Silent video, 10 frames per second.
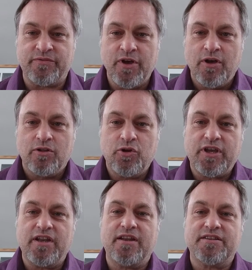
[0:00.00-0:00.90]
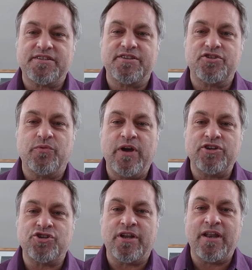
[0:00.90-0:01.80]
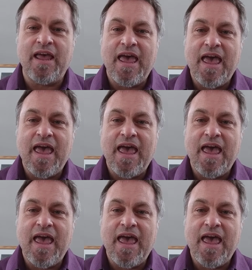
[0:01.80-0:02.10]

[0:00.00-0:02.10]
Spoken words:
of looking at a situation